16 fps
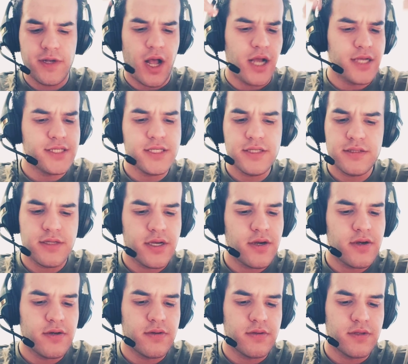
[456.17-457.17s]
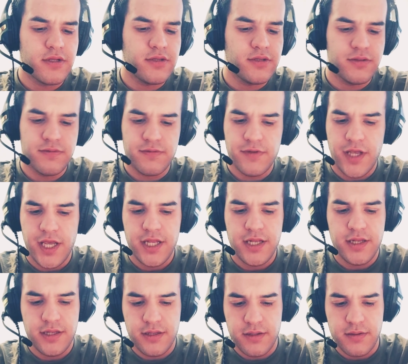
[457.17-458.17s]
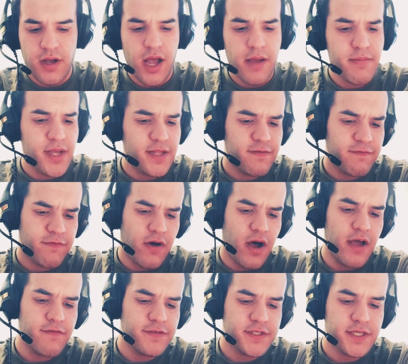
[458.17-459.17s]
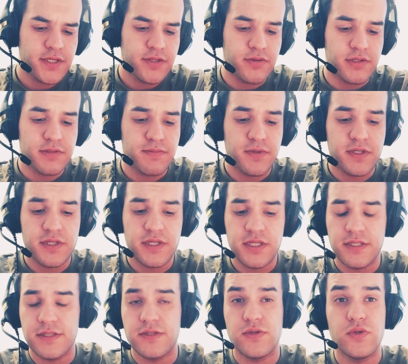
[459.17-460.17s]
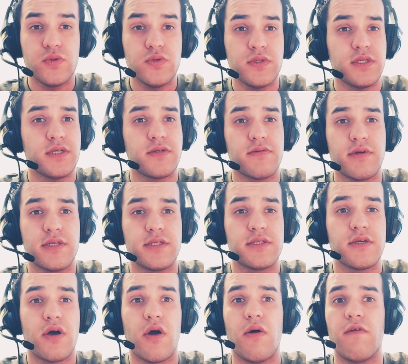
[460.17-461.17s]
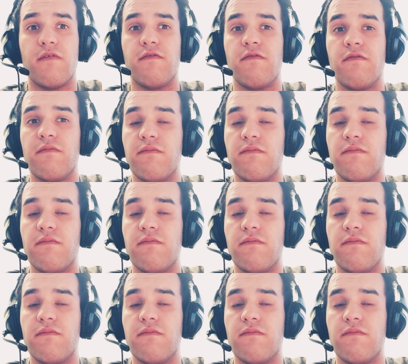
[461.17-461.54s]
I think they are in I made 5 secrets, but these 2 secrets are